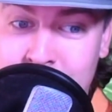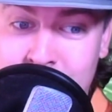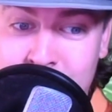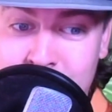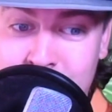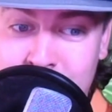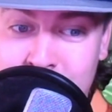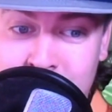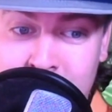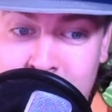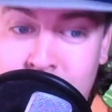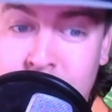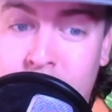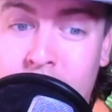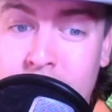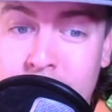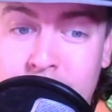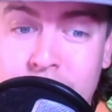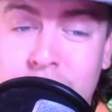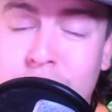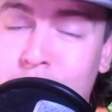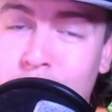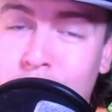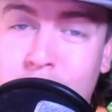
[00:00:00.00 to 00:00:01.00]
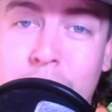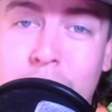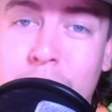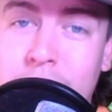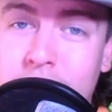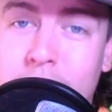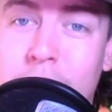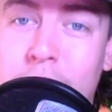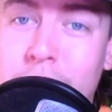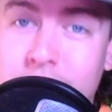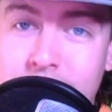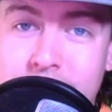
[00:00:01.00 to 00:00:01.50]
The Chargers will win
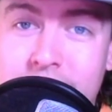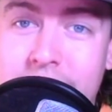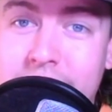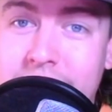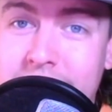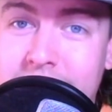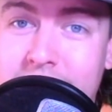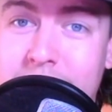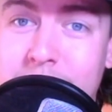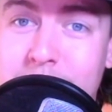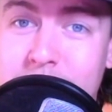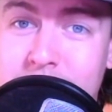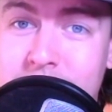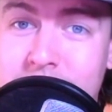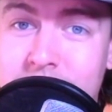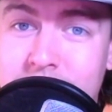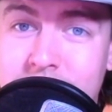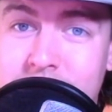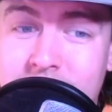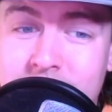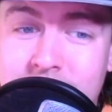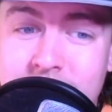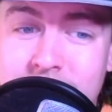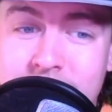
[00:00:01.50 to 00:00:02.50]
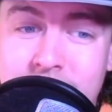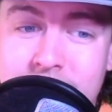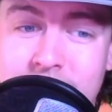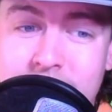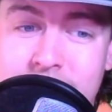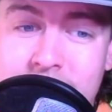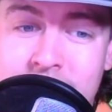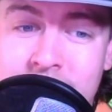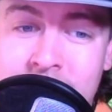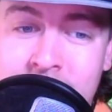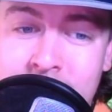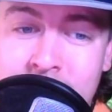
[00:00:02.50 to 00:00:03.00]
over 9 games.
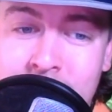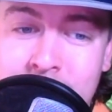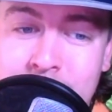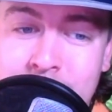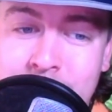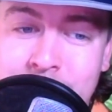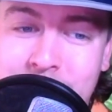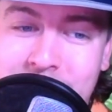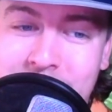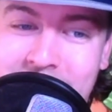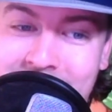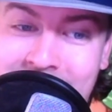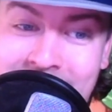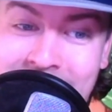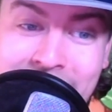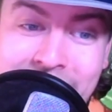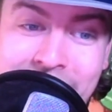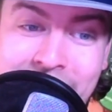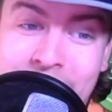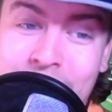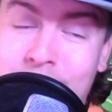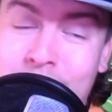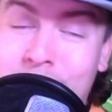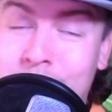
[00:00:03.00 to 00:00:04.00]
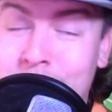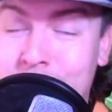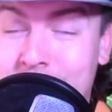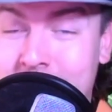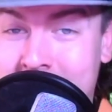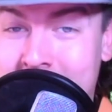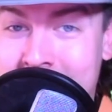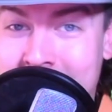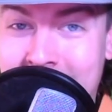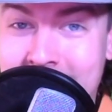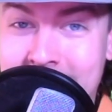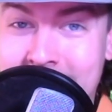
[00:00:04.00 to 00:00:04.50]
I know it
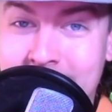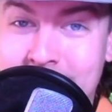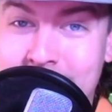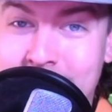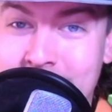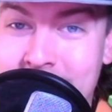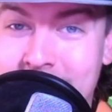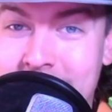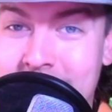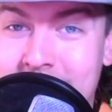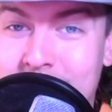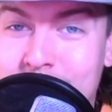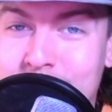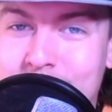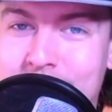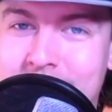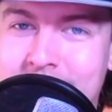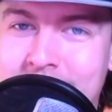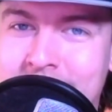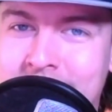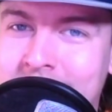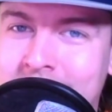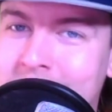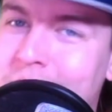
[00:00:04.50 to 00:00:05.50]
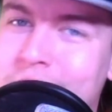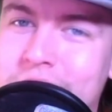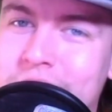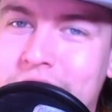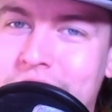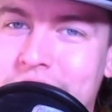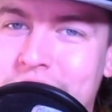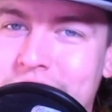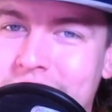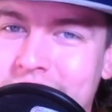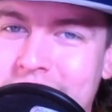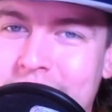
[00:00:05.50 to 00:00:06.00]
kind of goes against what I literally
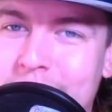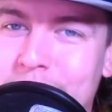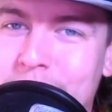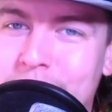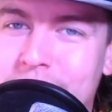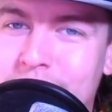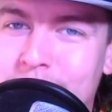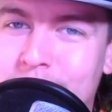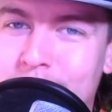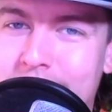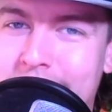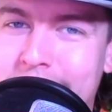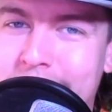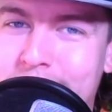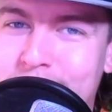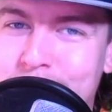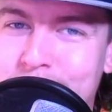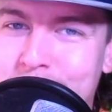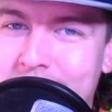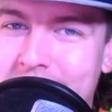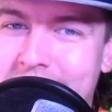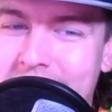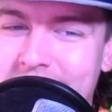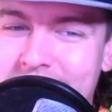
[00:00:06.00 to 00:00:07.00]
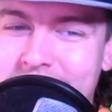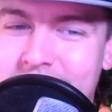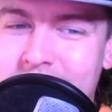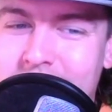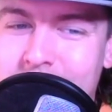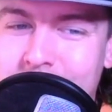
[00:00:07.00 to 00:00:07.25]
just said with the Raiders being in a tough